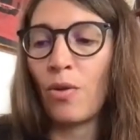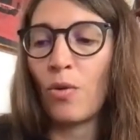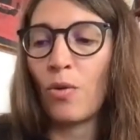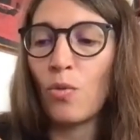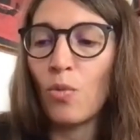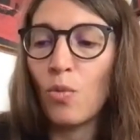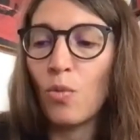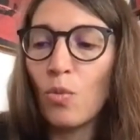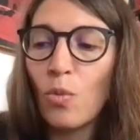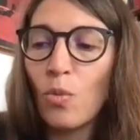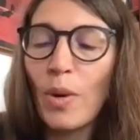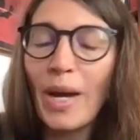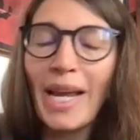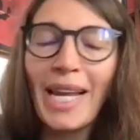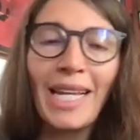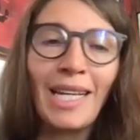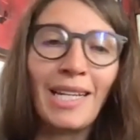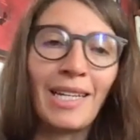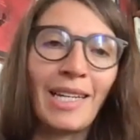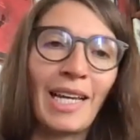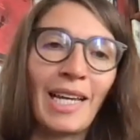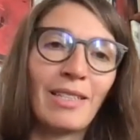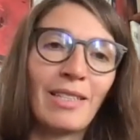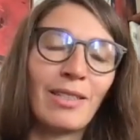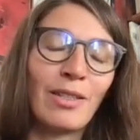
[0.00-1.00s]

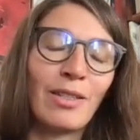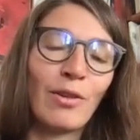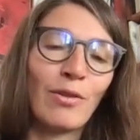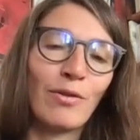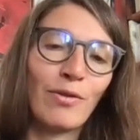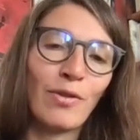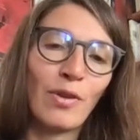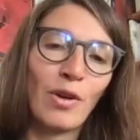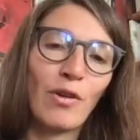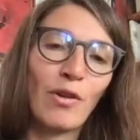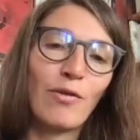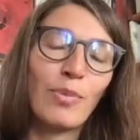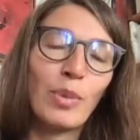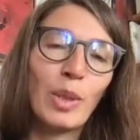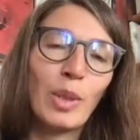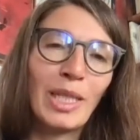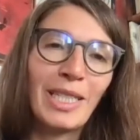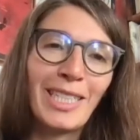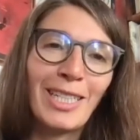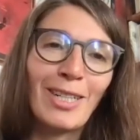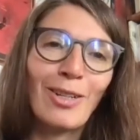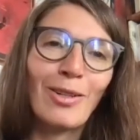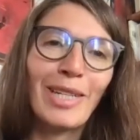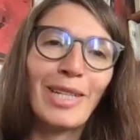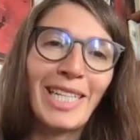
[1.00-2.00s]
willingness of
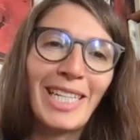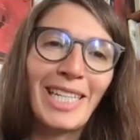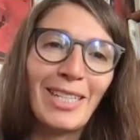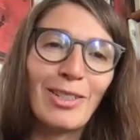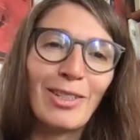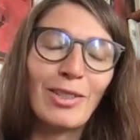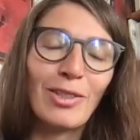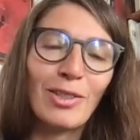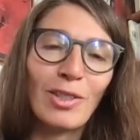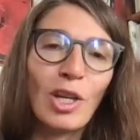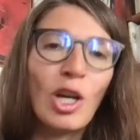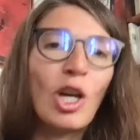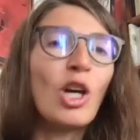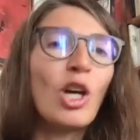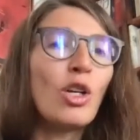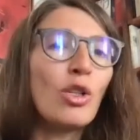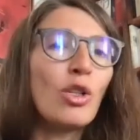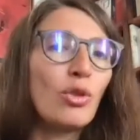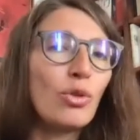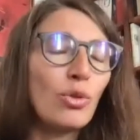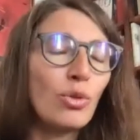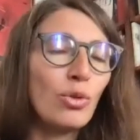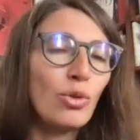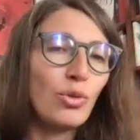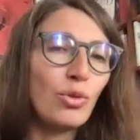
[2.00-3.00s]
political leaders
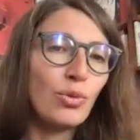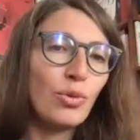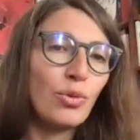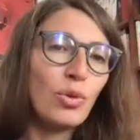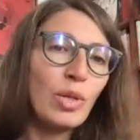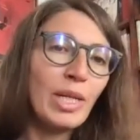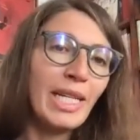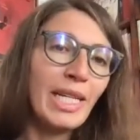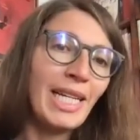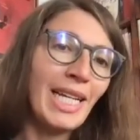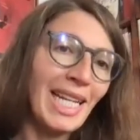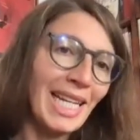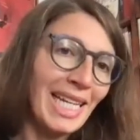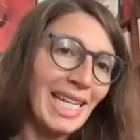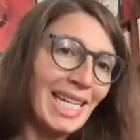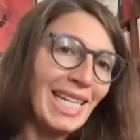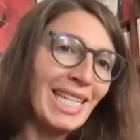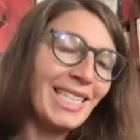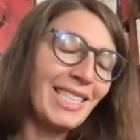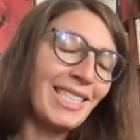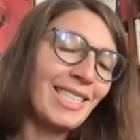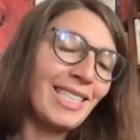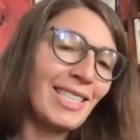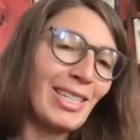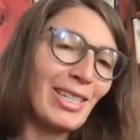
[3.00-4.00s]
to truly
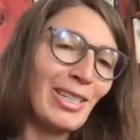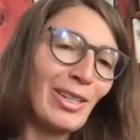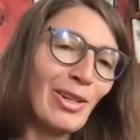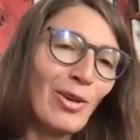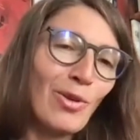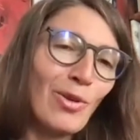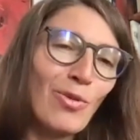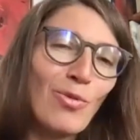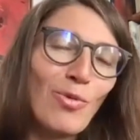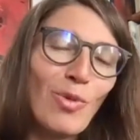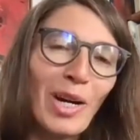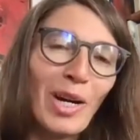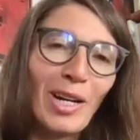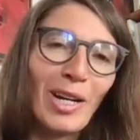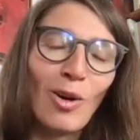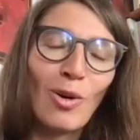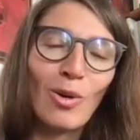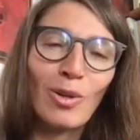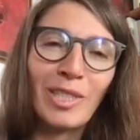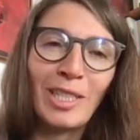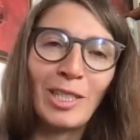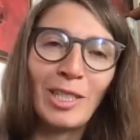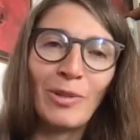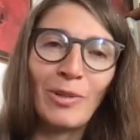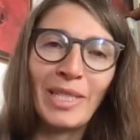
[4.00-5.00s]
listen what
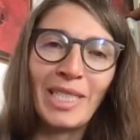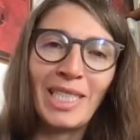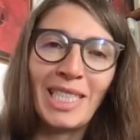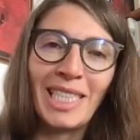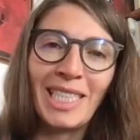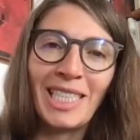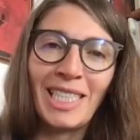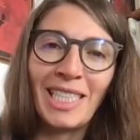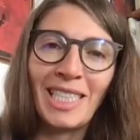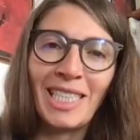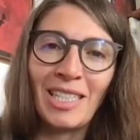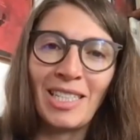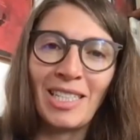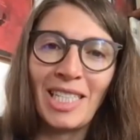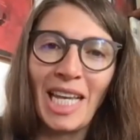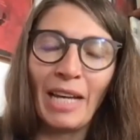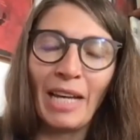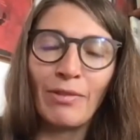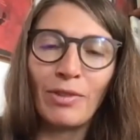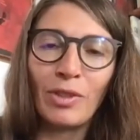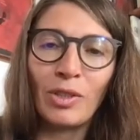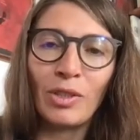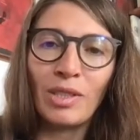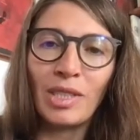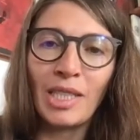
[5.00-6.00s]
ordinary citizens
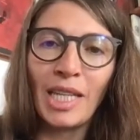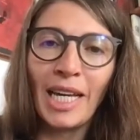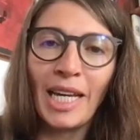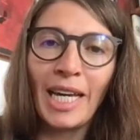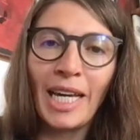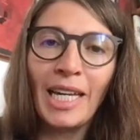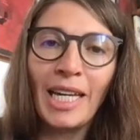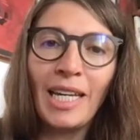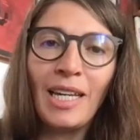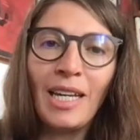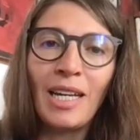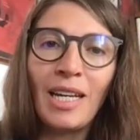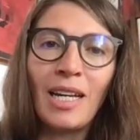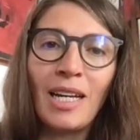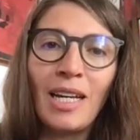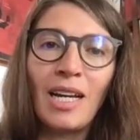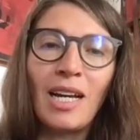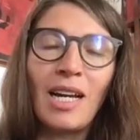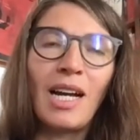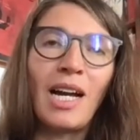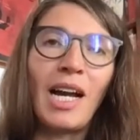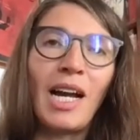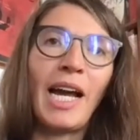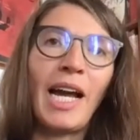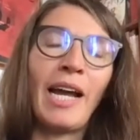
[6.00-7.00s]
have to say,
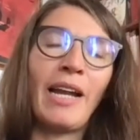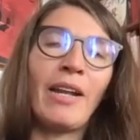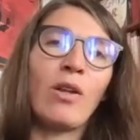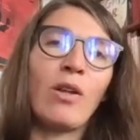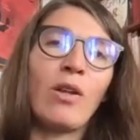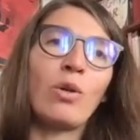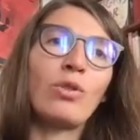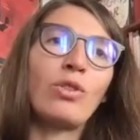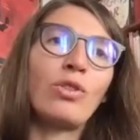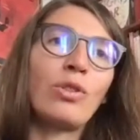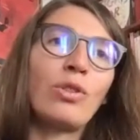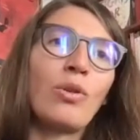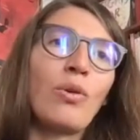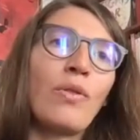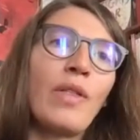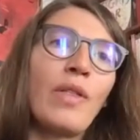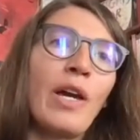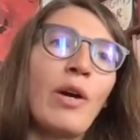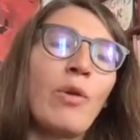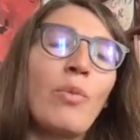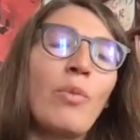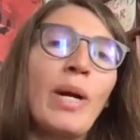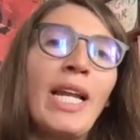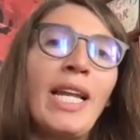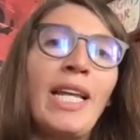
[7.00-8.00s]
and also
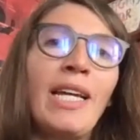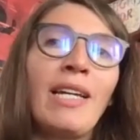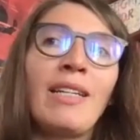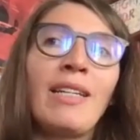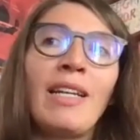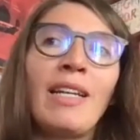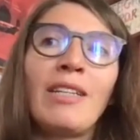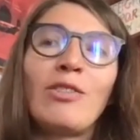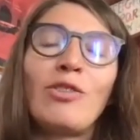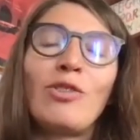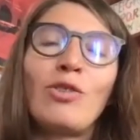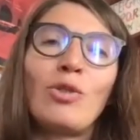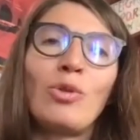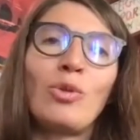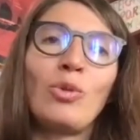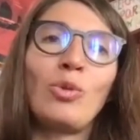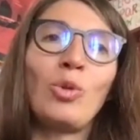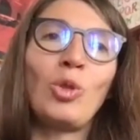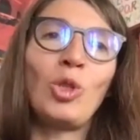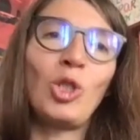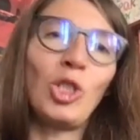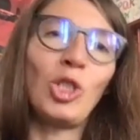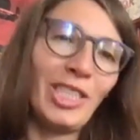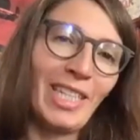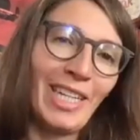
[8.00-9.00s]
their willingness
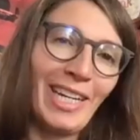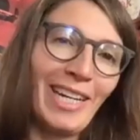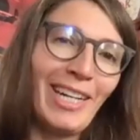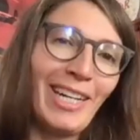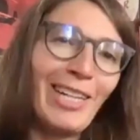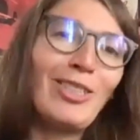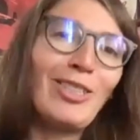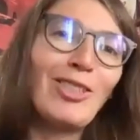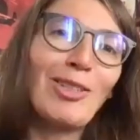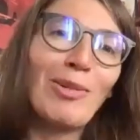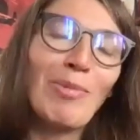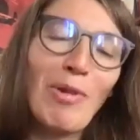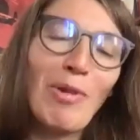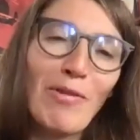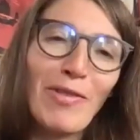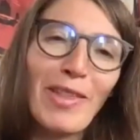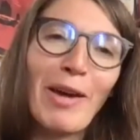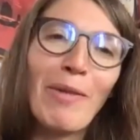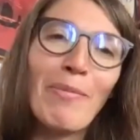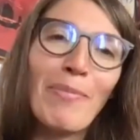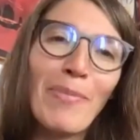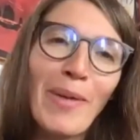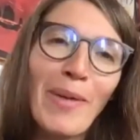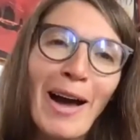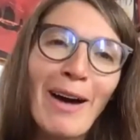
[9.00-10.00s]
to share some of
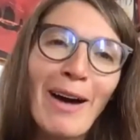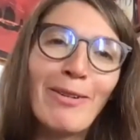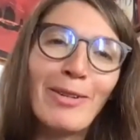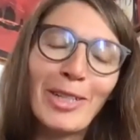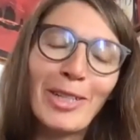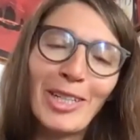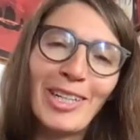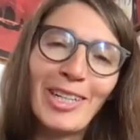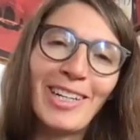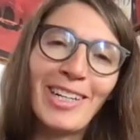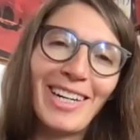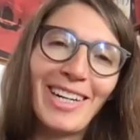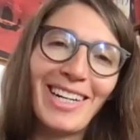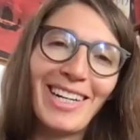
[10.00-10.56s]
their power